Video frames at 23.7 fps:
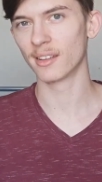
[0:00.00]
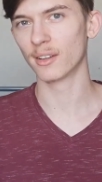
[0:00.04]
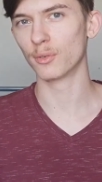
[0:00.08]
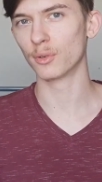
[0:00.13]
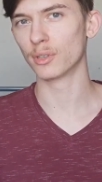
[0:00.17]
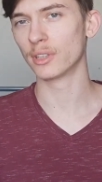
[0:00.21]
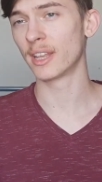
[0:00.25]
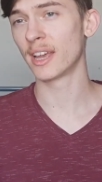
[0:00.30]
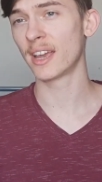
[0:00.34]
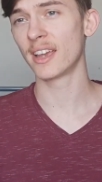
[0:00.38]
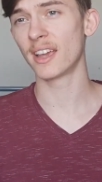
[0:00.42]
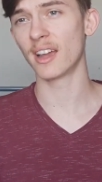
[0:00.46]

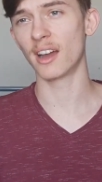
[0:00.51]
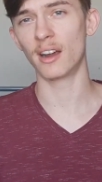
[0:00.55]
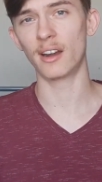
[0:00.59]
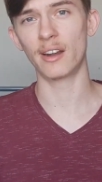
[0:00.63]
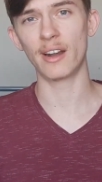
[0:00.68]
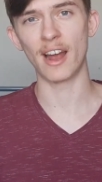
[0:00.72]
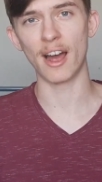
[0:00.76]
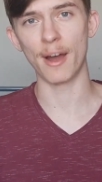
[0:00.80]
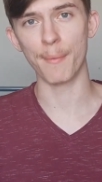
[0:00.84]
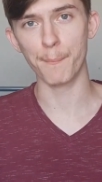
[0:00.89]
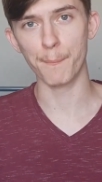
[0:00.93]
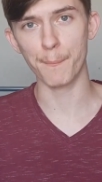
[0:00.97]
They are
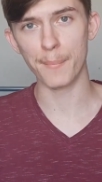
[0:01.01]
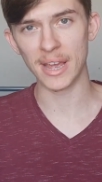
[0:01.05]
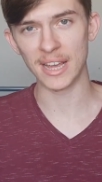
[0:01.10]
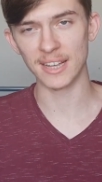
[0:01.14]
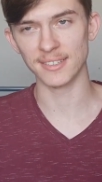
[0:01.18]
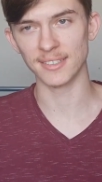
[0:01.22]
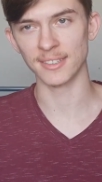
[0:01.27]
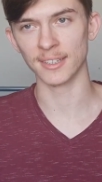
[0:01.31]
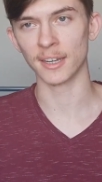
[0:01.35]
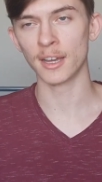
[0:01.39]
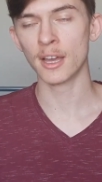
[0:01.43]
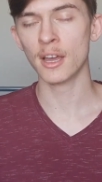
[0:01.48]

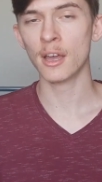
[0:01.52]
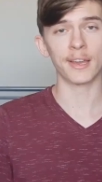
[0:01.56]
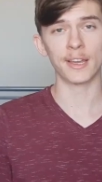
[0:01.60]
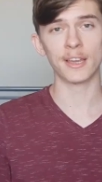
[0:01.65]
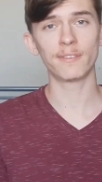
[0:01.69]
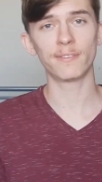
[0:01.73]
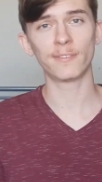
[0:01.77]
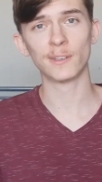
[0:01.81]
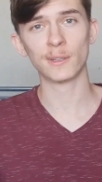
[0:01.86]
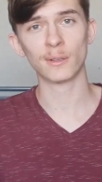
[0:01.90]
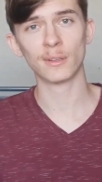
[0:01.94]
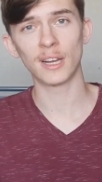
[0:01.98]
amazing.
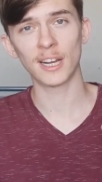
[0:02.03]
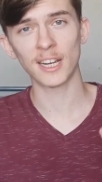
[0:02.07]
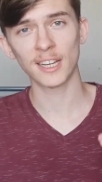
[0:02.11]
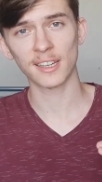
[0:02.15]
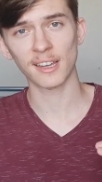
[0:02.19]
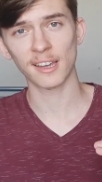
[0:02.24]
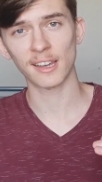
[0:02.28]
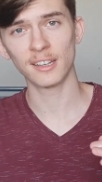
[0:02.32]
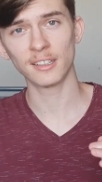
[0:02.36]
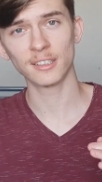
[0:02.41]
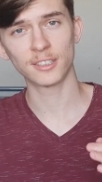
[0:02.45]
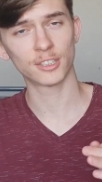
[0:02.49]
If you like
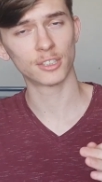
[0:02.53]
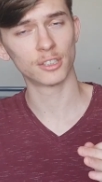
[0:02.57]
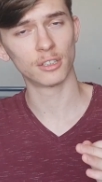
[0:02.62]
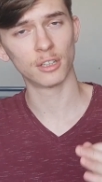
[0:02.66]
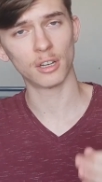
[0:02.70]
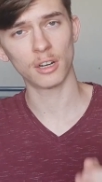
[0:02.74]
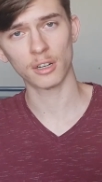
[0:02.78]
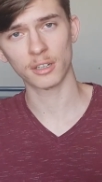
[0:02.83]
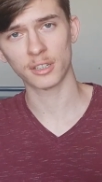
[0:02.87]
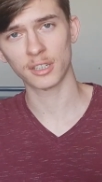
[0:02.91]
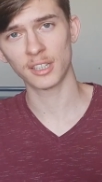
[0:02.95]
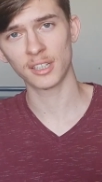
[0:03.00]

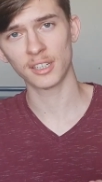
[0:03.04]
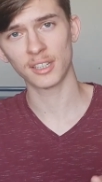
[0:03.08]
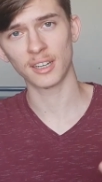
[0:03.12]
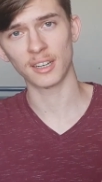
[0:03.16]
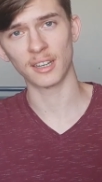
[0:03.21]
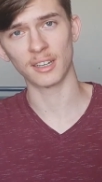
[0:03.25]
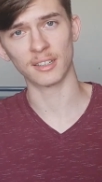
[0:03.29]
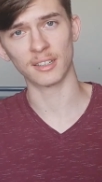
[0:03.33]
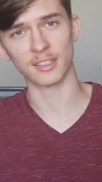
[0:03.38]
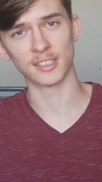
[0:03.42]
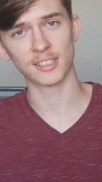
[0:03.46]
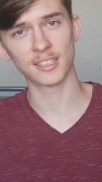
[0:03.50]
interlocking
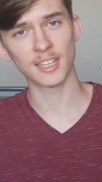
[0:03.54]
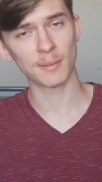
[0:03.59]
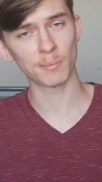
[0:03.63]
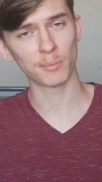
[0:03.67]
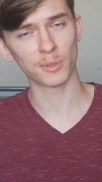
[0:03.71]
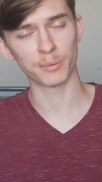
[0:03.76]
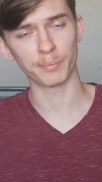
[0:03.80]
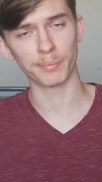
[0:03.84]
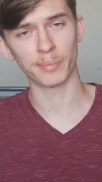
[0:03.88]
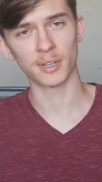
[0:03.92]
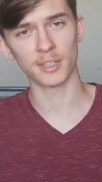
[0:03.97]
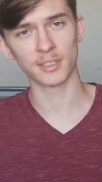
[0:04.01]
and
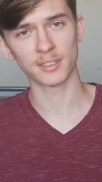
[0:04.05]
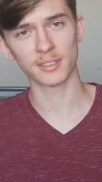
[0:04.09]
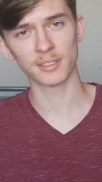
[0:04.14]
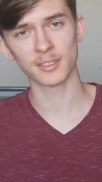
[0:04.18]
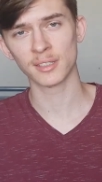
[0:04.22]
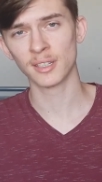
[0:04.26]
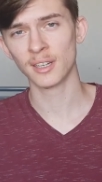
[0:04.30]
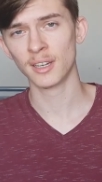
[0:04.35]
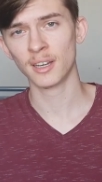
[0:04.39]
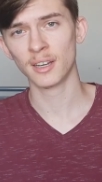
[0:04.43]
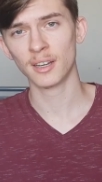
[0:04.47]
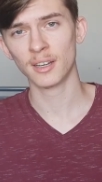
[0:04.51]
assembly
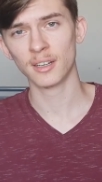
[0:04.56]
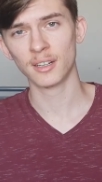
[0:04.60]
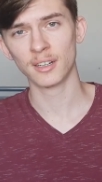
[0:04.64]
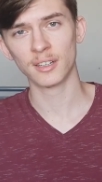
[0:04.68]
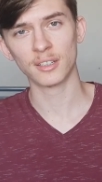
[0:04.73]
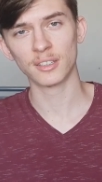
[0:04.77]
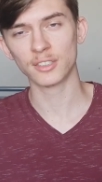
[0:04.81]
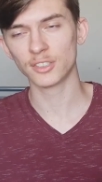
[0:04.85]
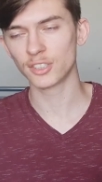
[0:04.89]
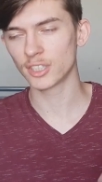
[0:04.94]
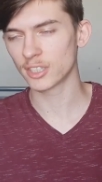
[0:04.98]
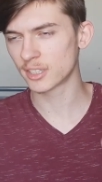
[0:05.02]
puzzles,
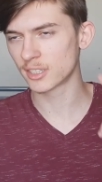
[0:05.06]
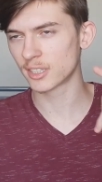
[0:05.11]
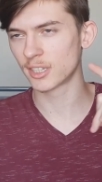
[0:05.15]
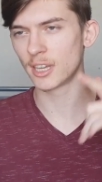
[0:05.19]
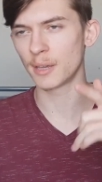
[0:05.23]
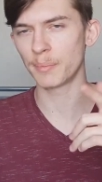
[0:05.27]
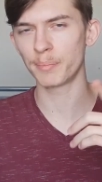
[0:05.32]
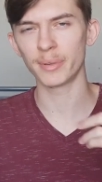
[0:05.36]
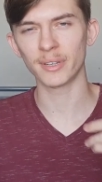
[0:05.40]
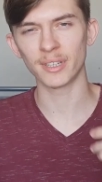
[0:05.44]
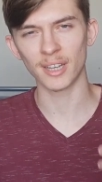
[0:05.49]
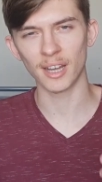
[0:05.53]
just
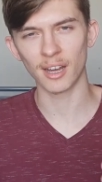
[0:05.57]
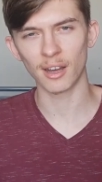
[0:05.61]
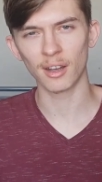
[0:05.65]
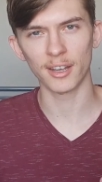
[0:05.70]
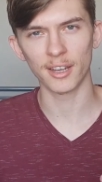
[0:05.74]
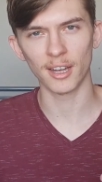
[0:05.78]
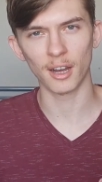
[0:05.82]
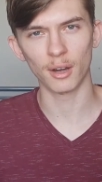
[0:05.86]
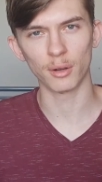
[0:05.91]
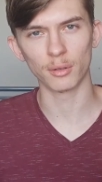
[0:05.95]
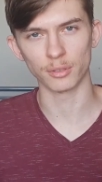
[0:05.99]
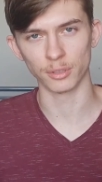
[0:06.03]
keep an eye
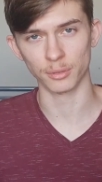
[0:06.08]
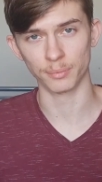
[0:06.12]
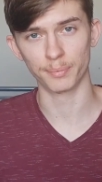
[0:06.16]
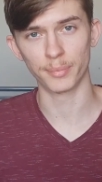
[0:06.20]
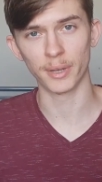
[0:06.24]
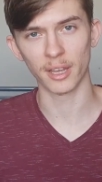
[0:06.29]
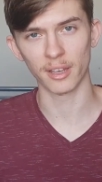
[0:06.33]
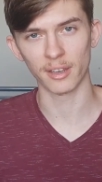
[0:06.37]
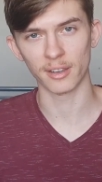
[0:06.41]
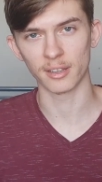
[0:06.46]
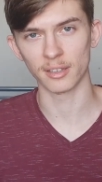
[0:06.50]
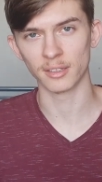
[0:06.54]
out on
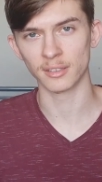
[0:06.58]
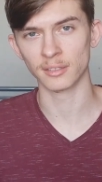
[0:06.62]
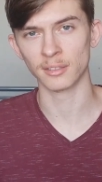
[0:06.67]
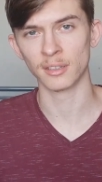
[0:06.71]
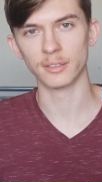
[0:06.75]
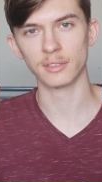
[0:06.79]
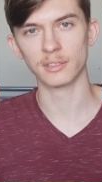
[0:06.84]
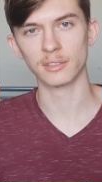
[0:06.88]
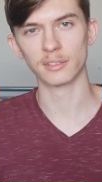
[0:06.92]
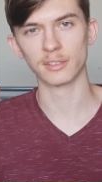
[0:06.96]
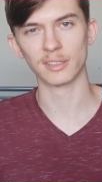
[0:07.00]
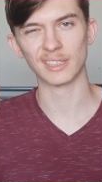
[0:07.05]
Pelikan. They
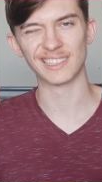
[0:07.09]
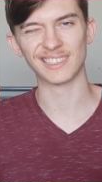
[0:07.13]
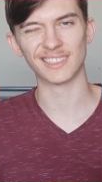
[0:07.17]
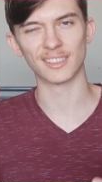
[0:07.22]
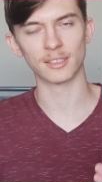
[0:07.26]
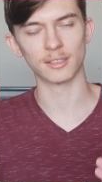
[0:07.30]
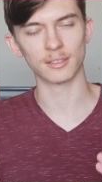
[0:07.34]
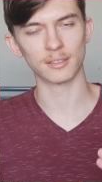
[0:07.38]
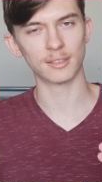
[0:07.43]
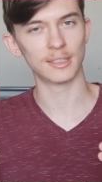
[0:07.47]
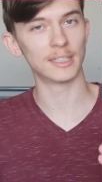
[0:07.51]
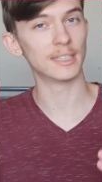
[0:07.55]
release
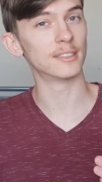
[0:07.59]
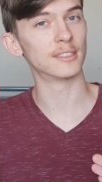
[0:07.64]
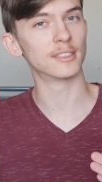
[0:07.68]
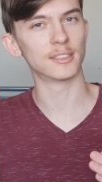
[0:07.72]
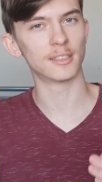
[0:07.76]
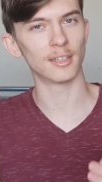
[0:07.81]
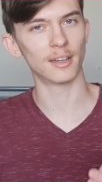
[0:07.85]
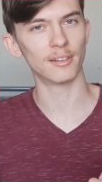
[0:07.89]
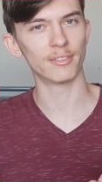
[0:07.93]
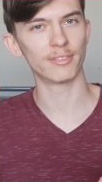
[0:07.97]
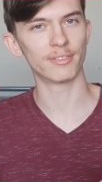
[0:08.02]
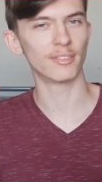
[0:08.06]
neat
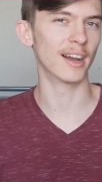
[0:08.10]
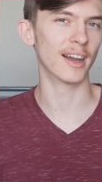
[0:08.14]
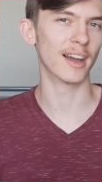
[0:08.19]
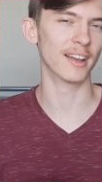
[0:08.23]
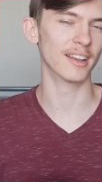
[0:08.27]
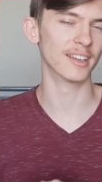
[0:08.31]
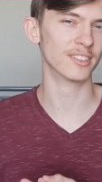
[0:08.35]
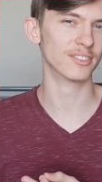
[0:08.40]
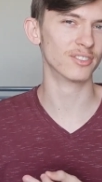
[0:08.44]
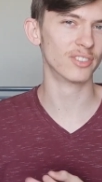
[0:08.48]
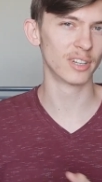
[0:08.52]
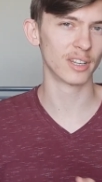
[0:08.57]
stuff, I
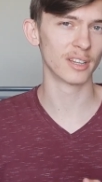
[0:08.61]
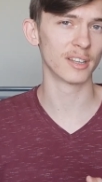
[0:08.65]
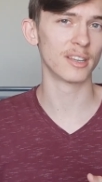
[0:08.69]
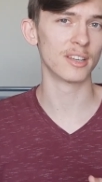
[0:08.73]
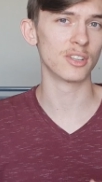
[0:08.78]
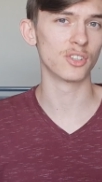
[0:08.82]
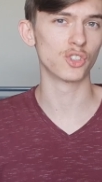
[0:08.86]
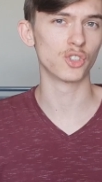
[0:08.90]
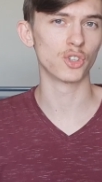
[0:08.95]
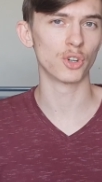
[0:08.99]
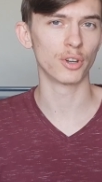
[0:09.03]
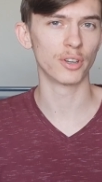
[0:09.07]
really
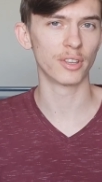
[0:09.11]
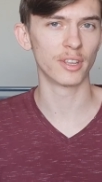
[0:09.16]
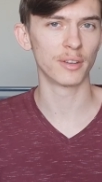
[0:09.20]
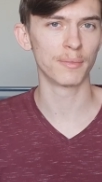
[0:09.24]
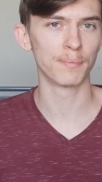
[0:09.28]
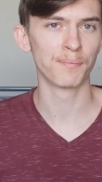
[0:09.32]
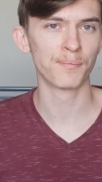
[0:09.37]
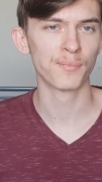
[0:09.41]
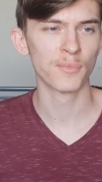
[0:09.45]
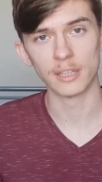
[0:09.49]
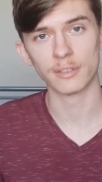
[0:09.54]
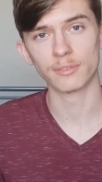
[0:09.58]
enjoy
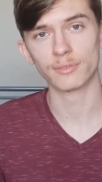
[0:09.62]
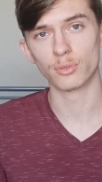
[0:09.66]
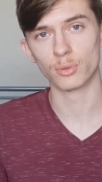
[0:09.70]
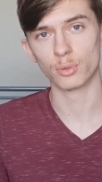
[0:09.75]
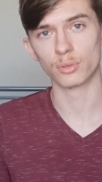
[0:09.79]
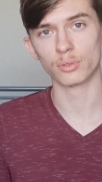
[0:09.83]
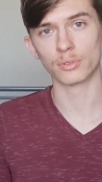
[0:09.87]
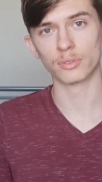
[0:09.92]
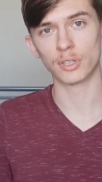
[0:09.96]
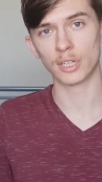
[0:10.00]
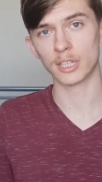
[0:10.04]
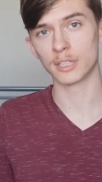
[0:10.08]
them and
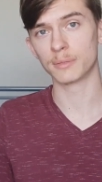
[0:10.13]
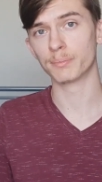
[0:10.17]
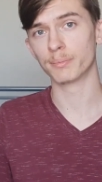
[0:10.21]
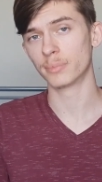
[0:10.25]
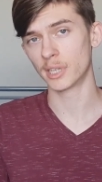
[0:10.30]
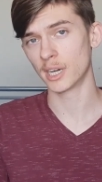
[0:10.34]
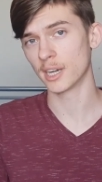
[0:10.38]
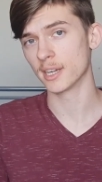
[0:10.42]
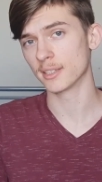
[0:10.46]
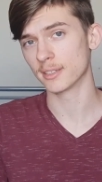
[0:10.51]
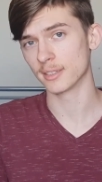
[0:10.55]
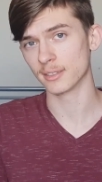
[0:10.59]
for great
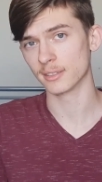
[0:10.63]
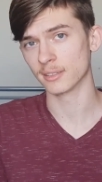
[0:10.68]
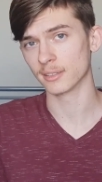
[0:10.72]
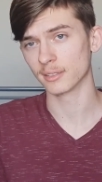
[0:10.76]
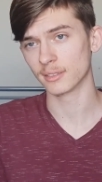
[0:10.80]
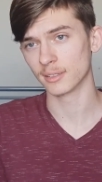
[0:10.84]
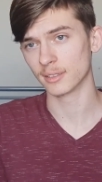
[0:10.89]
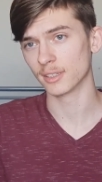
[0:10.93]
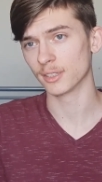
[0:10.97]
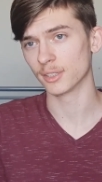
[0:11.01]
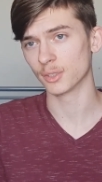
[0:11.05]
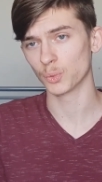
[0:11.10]
prices
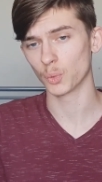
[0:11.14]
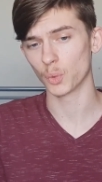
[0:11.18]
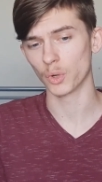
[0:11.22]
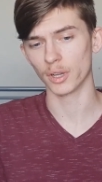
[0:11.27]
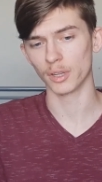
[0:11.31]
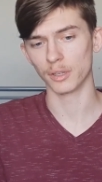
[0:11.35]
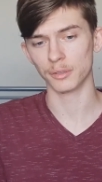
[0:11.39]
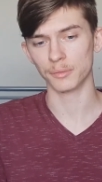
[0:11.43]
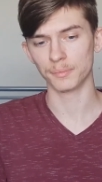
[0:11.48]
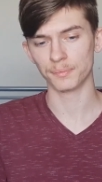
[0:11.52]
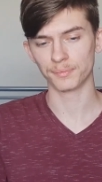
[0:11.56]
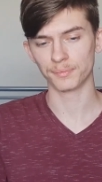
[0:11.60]
as well.